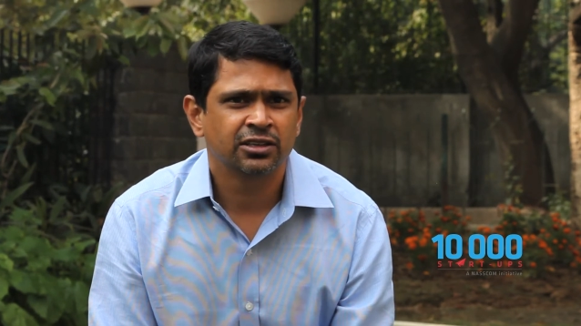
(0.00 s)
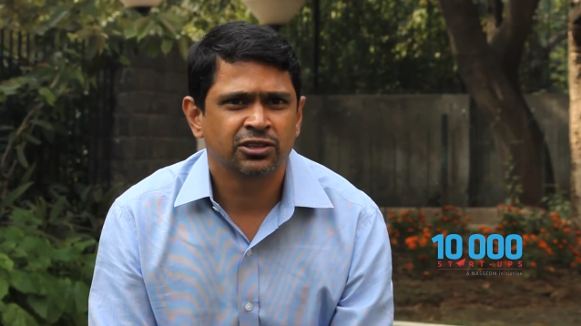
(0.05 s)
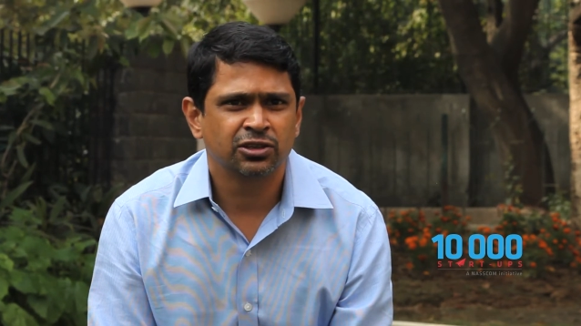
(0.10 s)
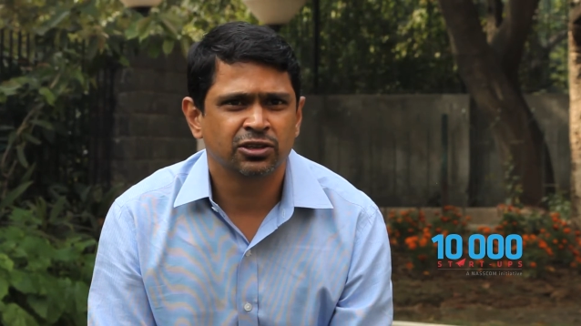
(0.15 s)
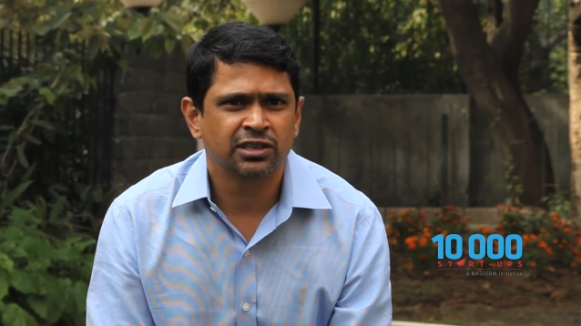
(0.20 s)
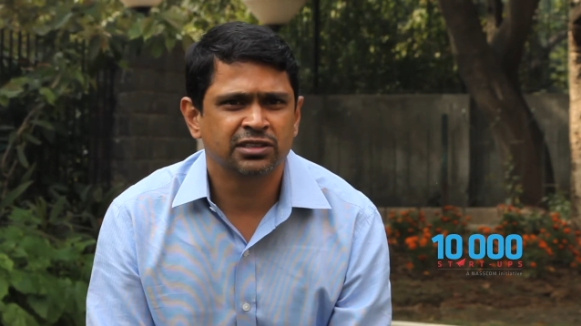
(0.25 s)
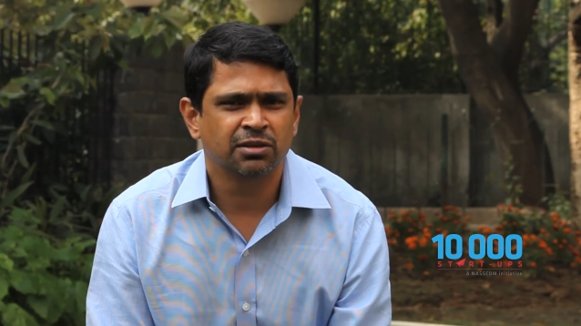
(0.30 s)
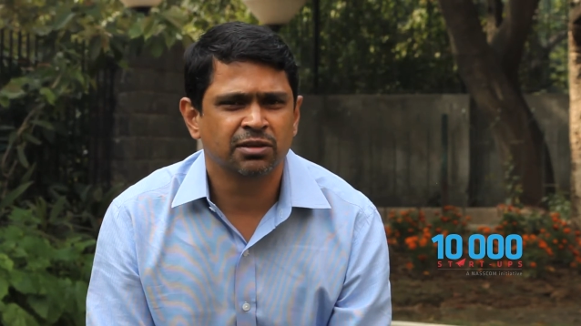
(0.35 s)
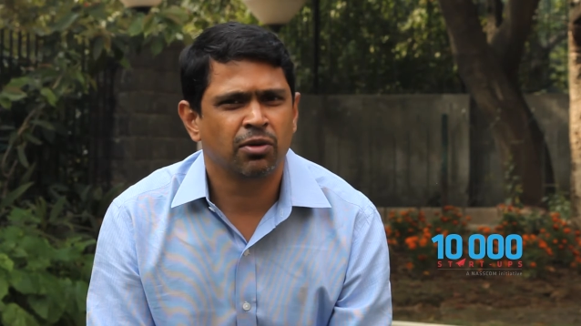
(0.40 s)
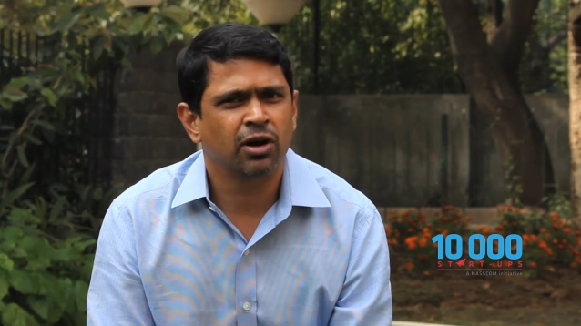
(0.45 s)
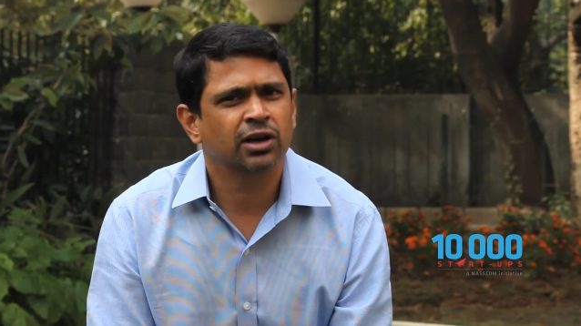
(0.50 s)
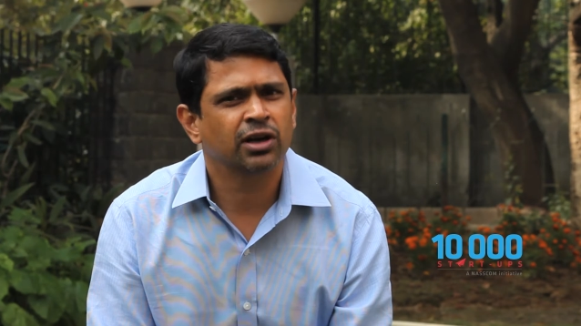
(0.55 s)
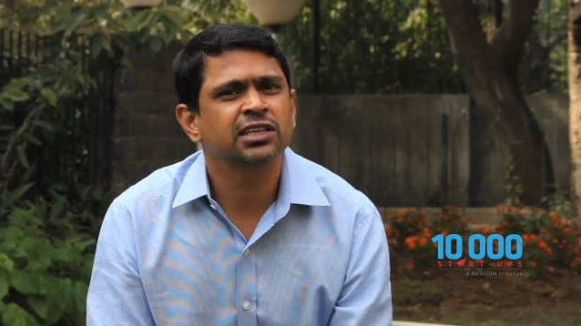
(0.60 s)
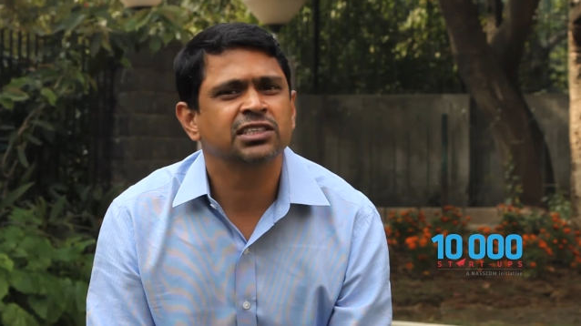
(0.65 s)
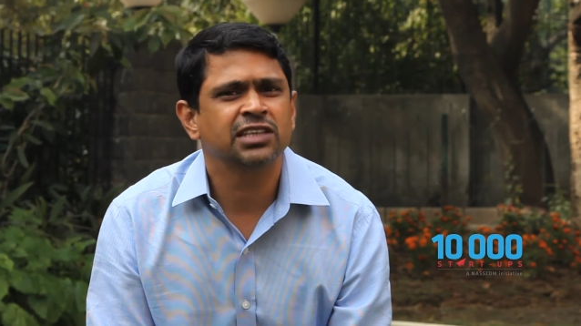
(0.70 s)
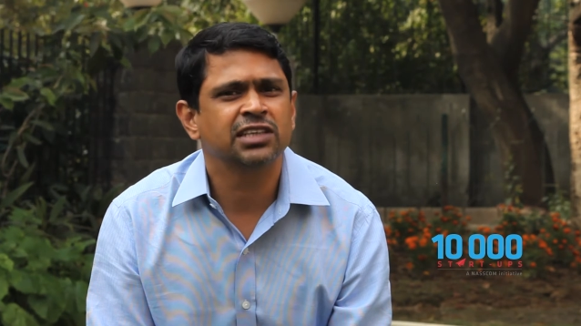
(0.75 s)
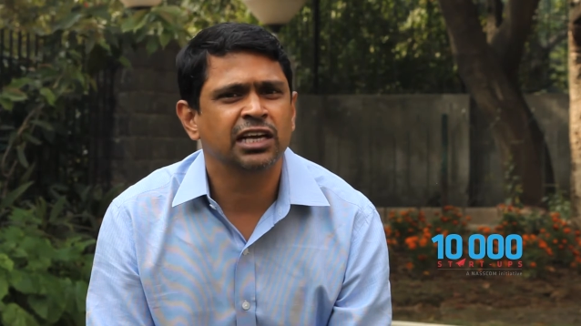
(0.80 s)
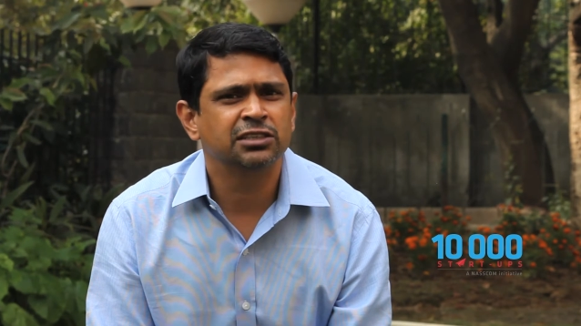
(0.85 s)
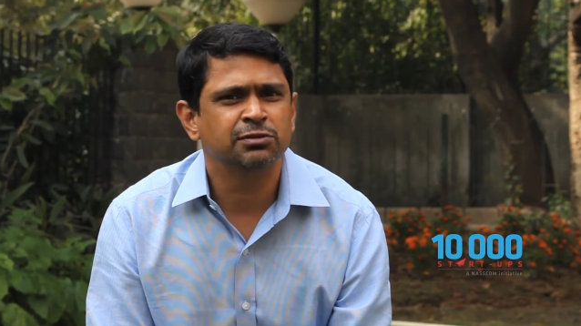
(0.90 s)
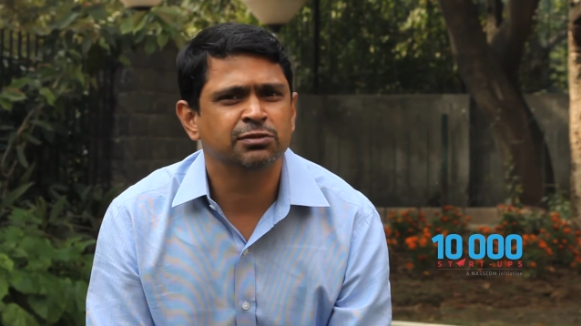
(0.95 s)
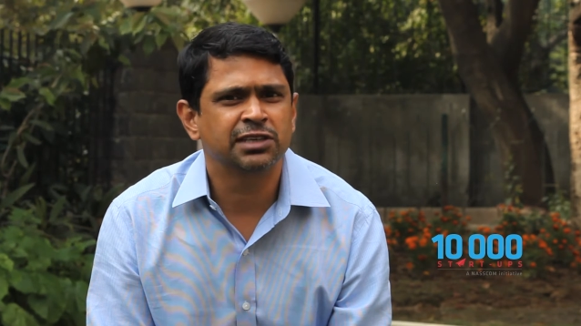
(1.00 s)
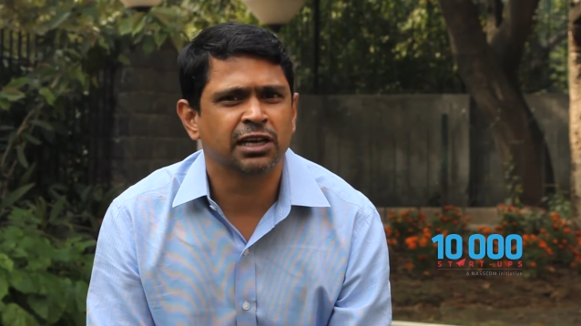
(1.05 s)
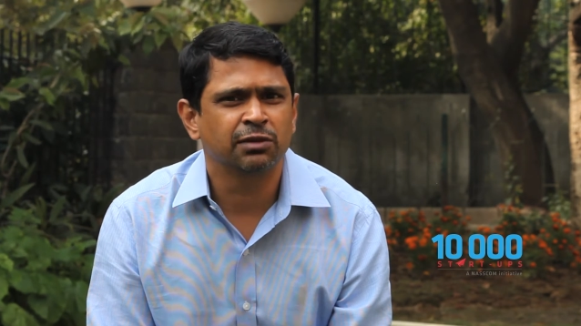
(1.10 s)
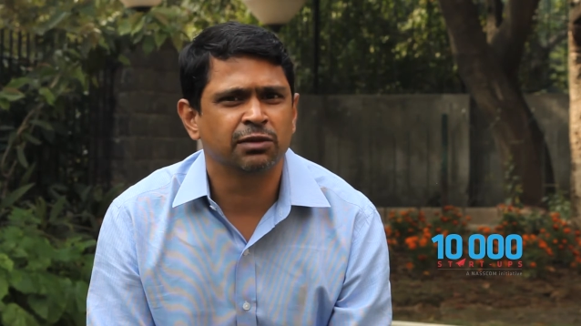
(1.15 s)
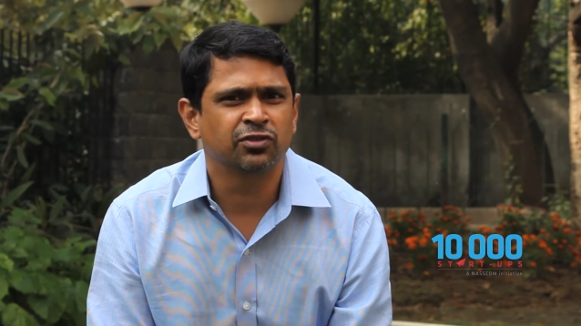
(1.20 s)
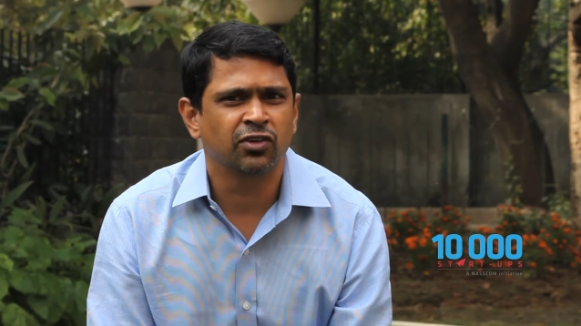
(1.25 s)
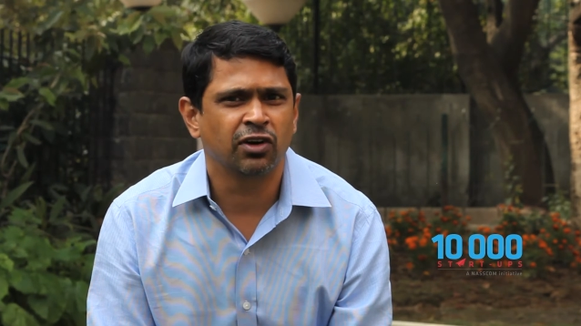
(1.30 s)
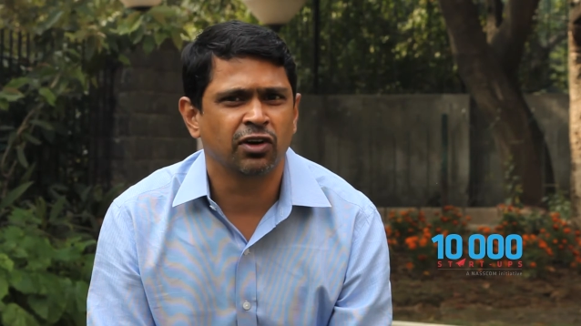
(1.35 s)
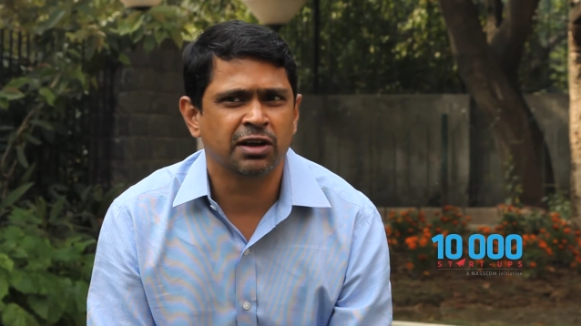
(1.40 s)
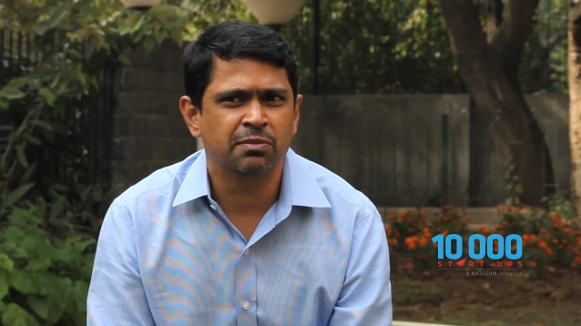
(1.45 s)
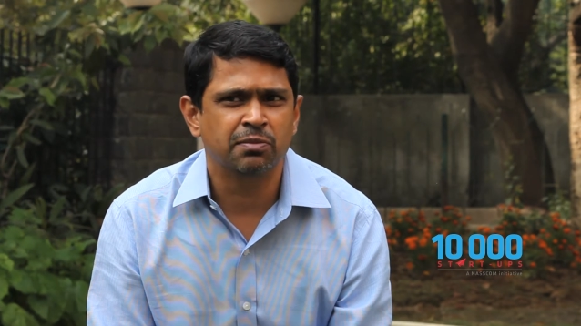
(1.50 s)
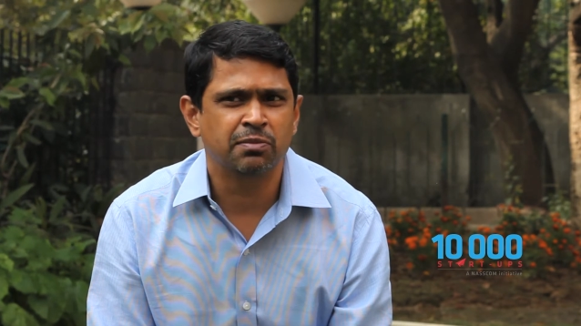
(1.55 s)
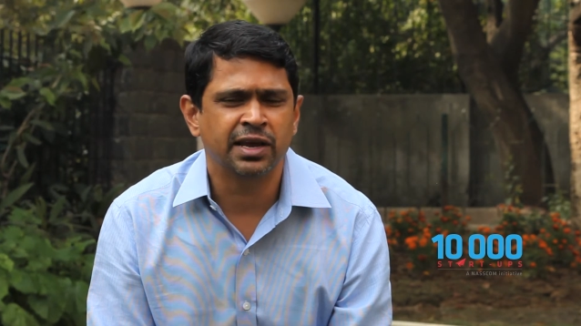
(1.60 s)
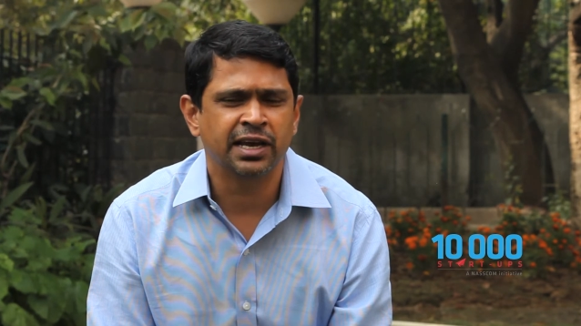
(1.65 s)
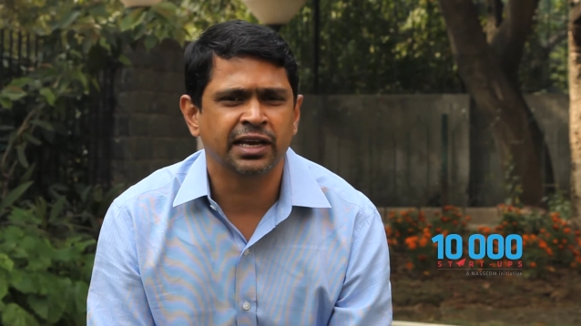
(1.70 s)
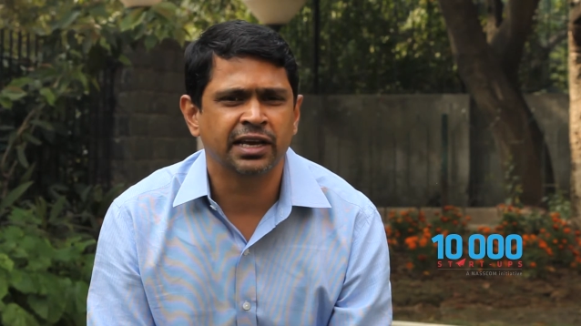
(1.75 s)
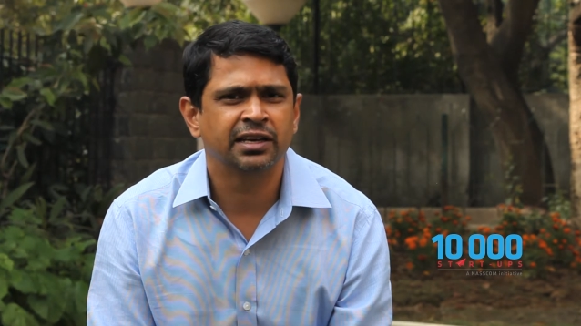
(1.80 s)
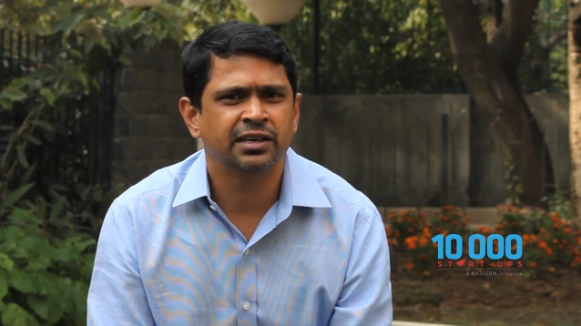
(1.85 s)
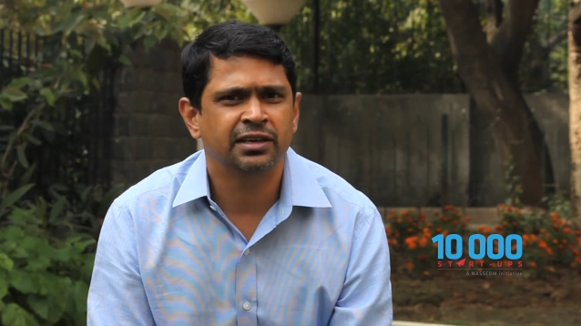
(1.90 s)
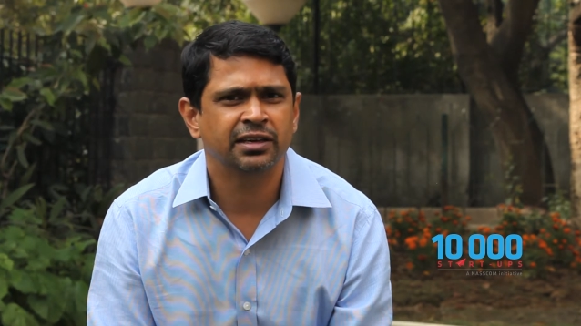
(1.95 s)
so that the market size becomes very
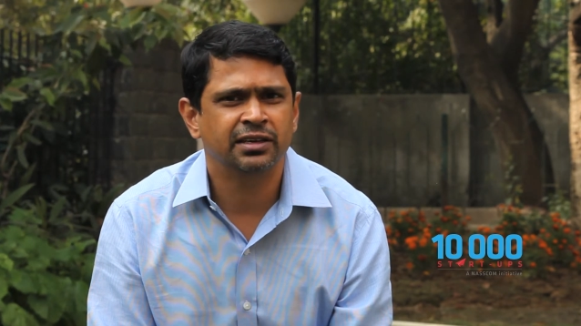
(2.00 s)
big.